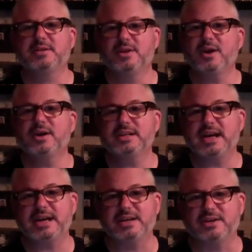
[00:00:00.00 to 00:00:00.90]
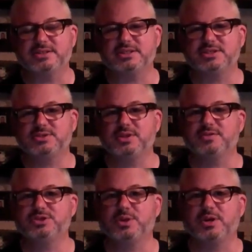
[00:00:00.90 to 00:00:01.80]
long on diagnosis and sort
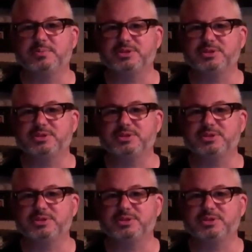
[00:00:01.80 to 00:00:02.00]
of short on